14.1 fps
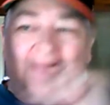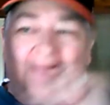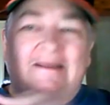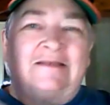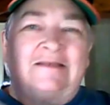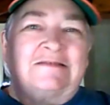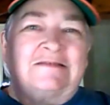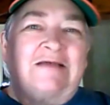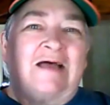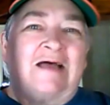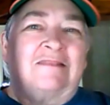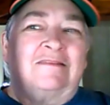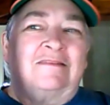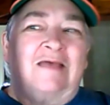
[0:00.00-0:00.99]
they
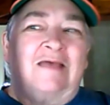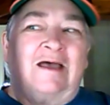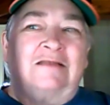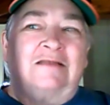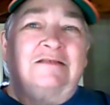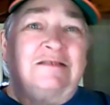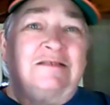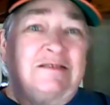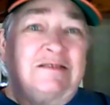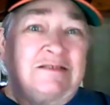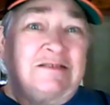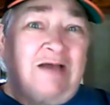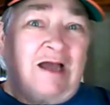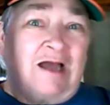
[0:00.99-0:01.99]
decide that since
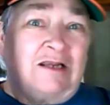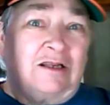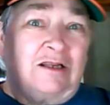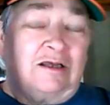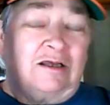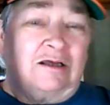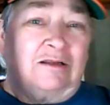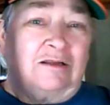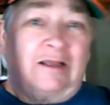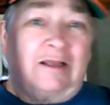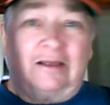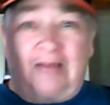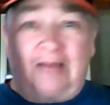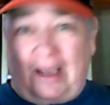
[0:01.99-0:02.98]
he's not
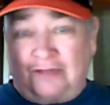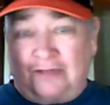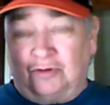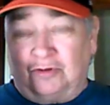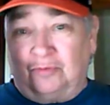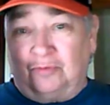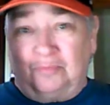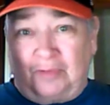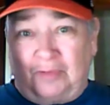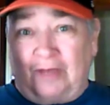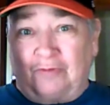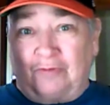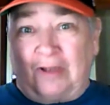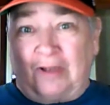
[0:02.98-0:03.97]
like an actual
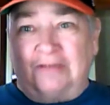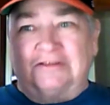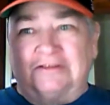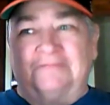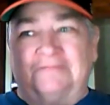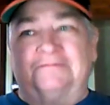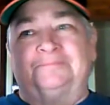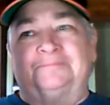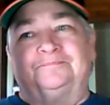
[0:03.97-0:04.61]
blood relative,